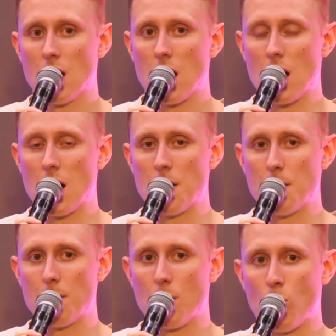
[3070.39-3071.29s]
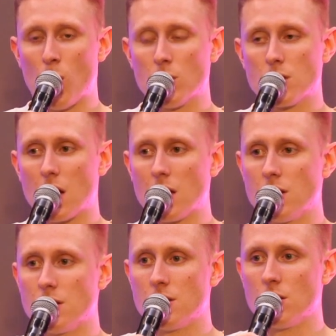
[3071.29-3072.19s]
What I would
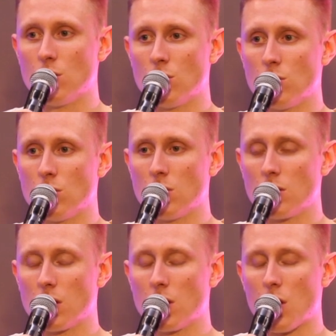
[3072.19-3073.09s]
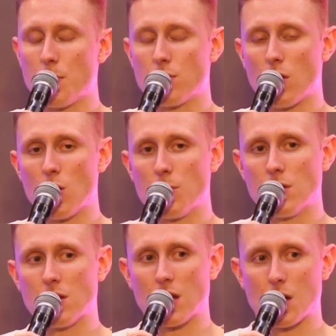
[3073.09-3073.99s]
challenge or probe you
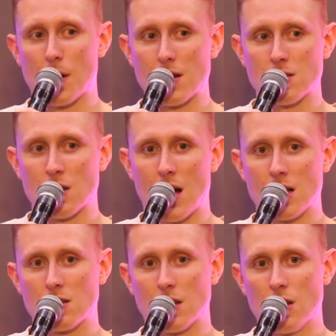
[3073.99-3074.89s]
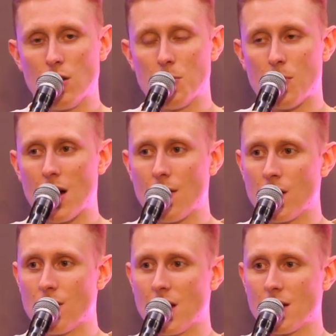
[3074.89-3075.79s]
to think about is that actually you might have
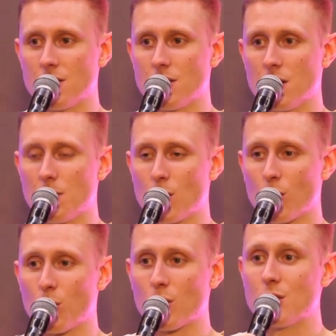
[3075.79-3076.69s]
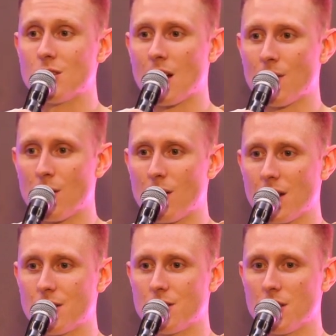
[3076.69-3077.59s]
that relationship. God wants you to have that
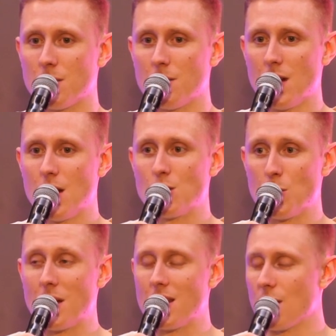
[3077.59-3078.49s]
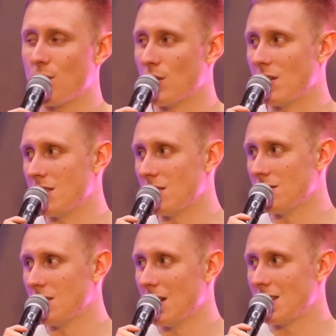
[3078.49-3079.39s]
relationship, to be there for a reason,
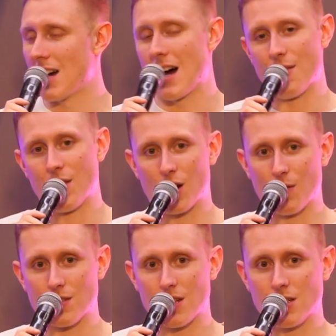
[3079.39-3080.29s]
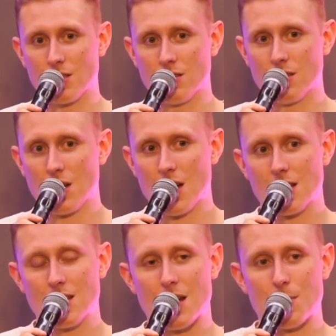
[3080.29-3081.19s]
to have that conversation,
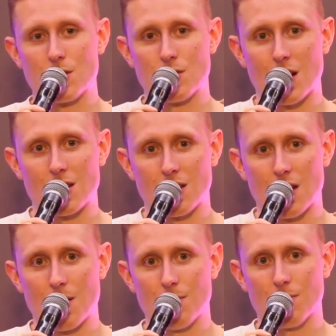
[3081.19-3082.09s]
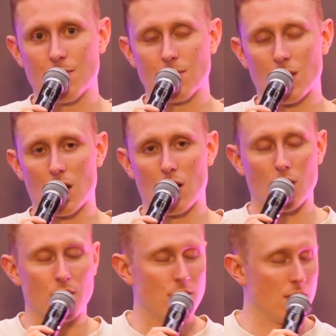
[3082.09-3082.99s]
to demonstrate to them the
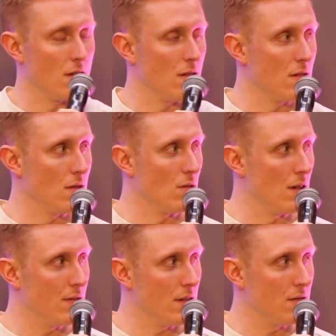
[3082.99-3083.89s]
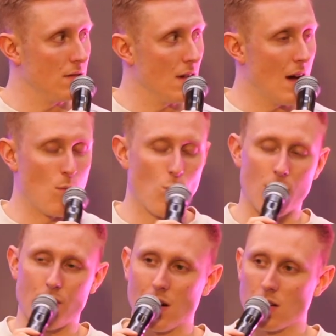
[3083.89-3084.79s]
life that you're living and
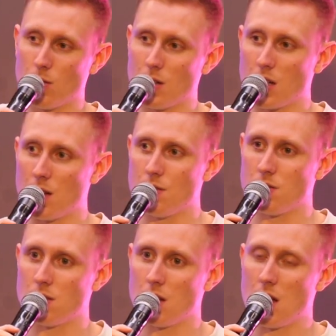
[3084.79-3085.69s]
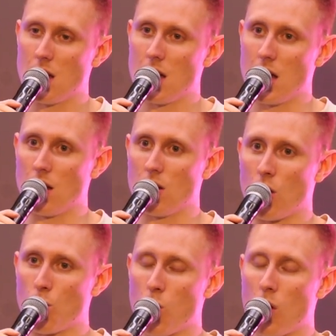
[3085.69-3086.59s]
what value it gives, in
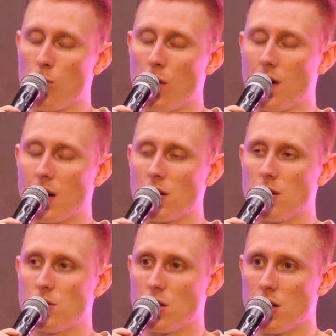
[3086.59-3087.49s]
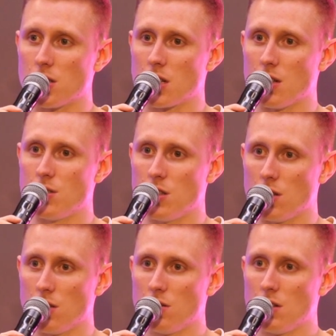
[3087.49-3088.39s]
like what value church gives
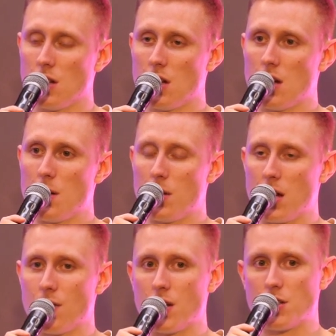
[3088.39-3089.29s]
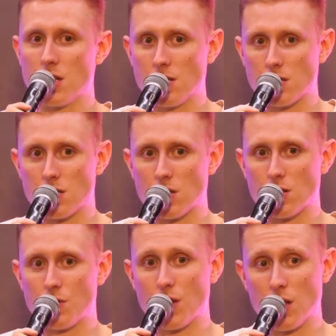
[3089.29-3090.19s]
you, believing in Jesus
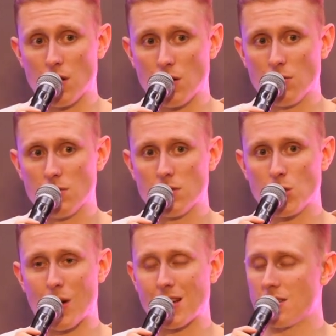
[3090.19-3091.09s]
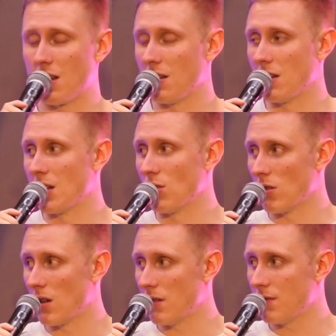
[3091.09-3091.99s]
does for you to excel in your
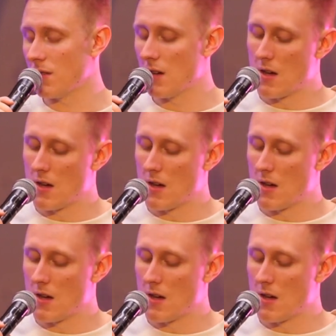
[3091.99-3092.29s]
life.